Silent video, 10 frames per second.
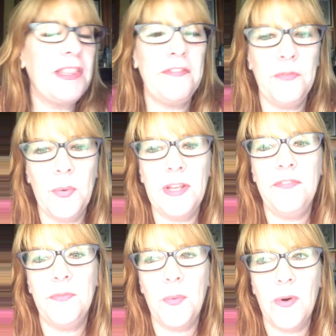the
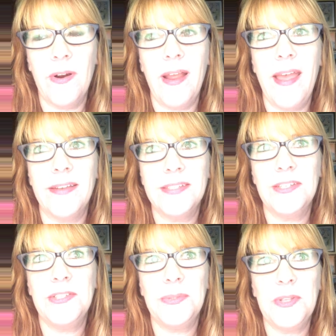44 has to
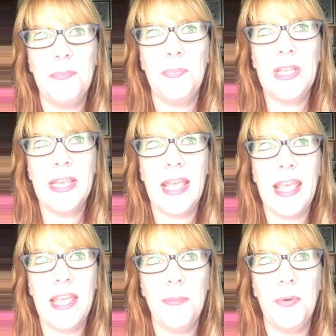do with being
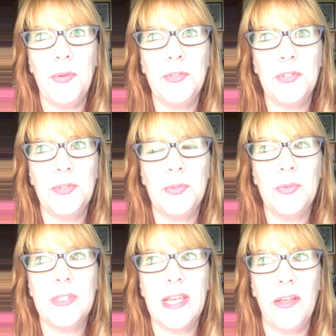able to
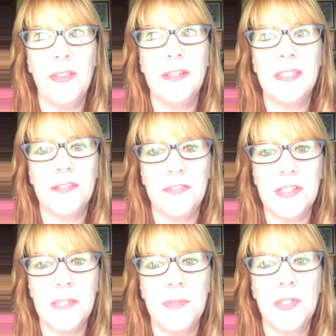tell the
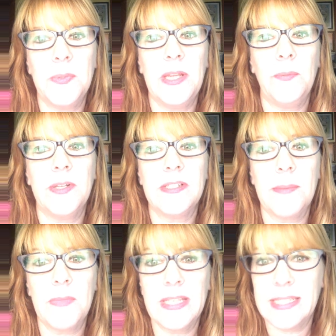difference between what
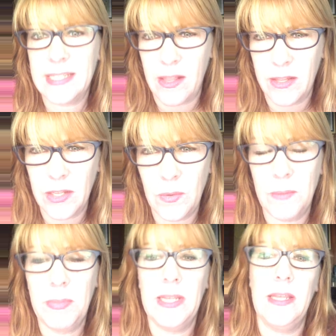something's telling you to
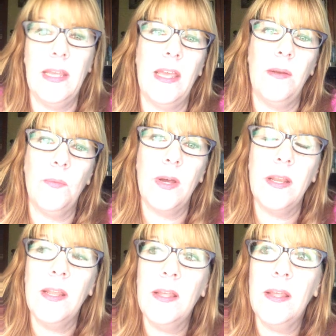be and what
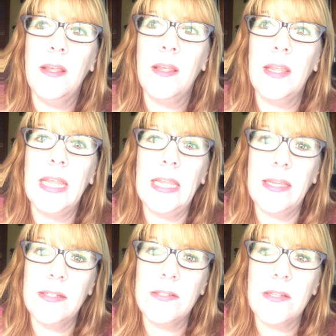
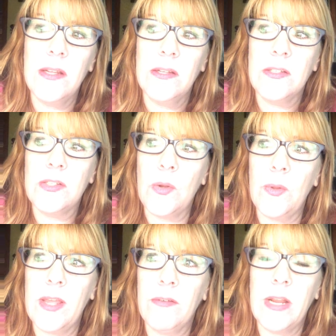is. So
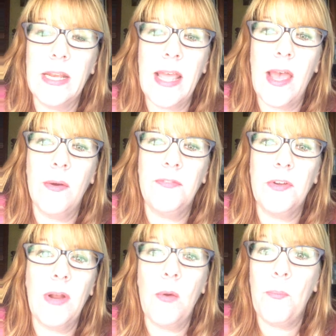like right now, if
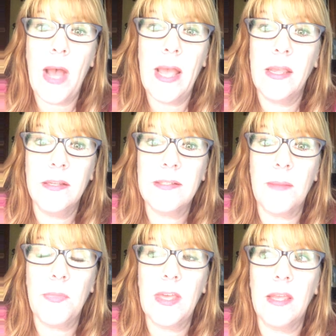you're out buying
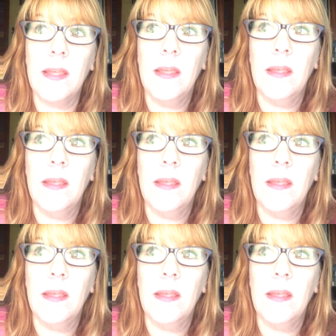something,